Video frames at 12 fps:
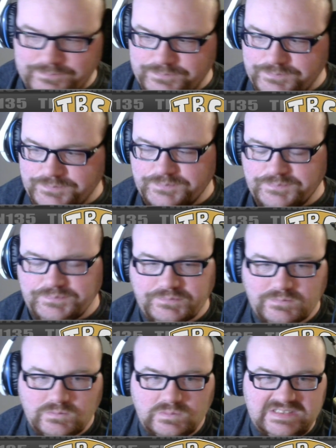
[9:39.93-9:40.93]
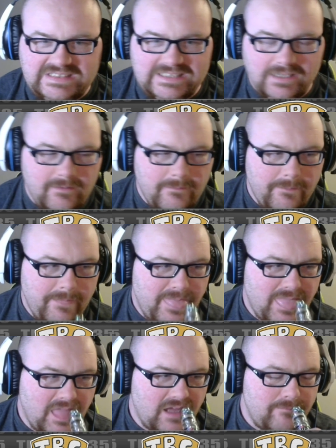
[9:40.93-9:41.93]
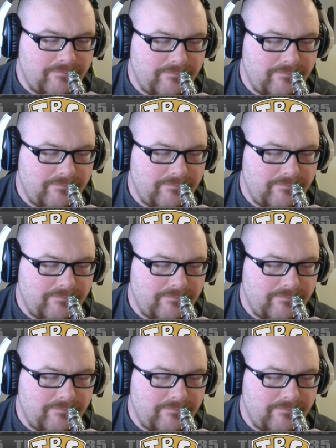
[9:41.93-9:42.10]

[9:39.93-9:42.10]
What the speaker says: straight up lizard people, right?